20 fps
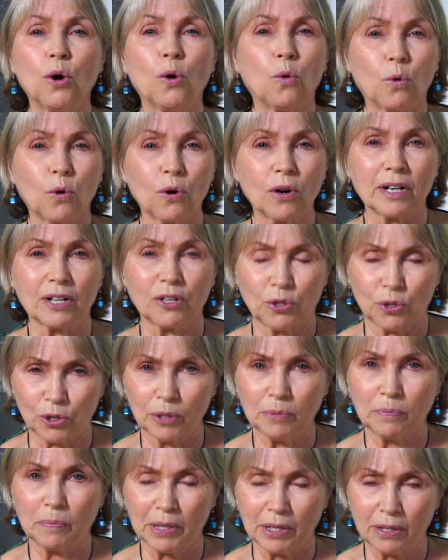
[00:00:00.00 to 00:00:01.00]
or it
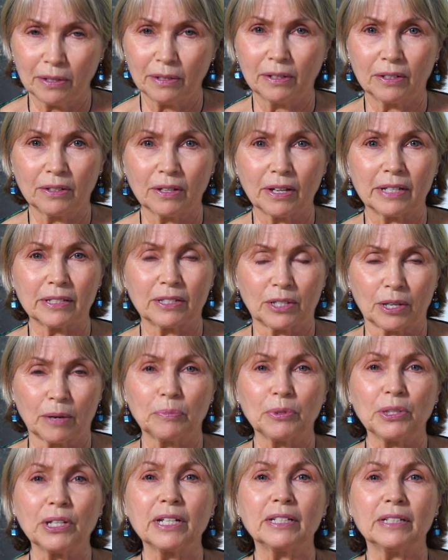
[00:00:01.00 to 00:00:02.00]
could be
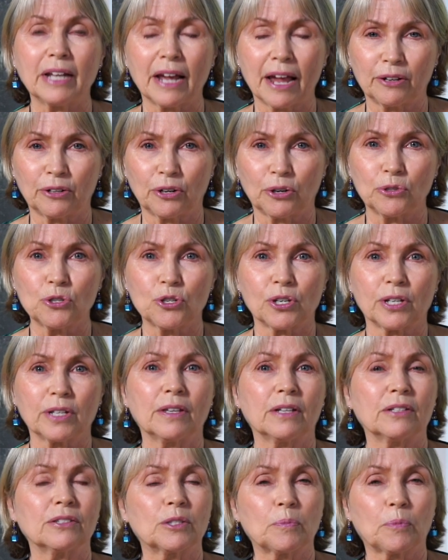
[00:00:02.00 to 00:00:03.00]
simply an energy
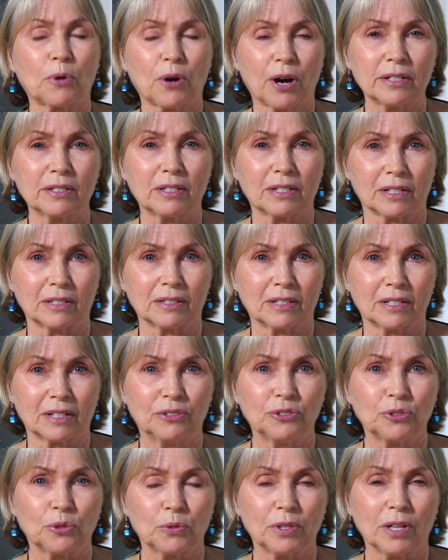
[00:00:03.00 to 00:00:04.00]
that's present
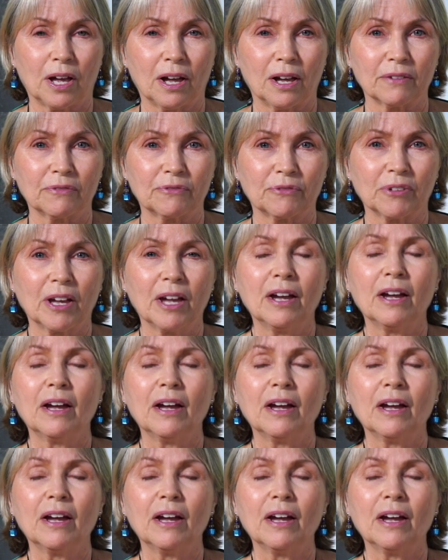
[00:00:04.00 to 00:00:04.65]
in your life.